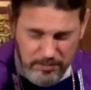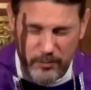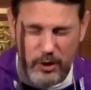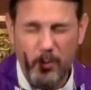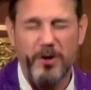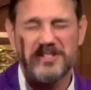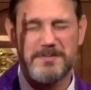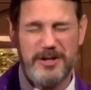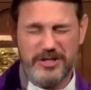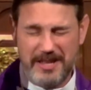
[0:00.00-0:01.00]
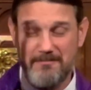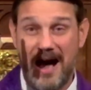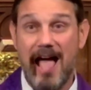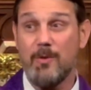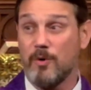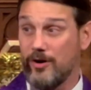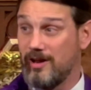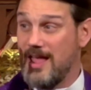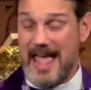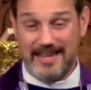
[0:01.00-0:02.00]
your words, especially my
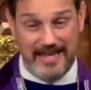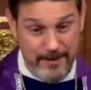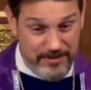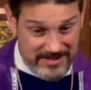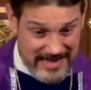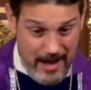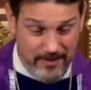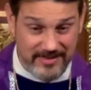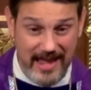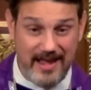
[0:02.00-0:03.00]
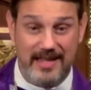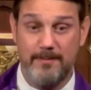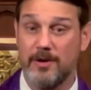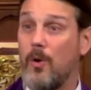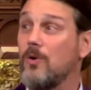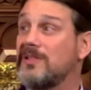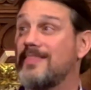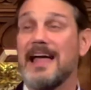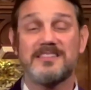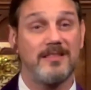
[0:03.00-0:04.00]
word, and keep the Sabbath day and keep it holy.
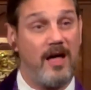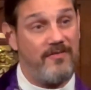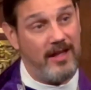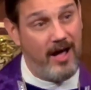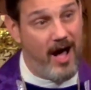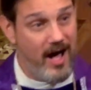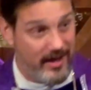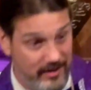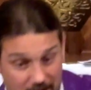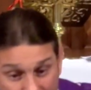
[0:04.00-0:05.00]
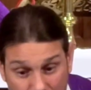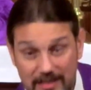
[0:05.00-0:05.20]
That's loving God. We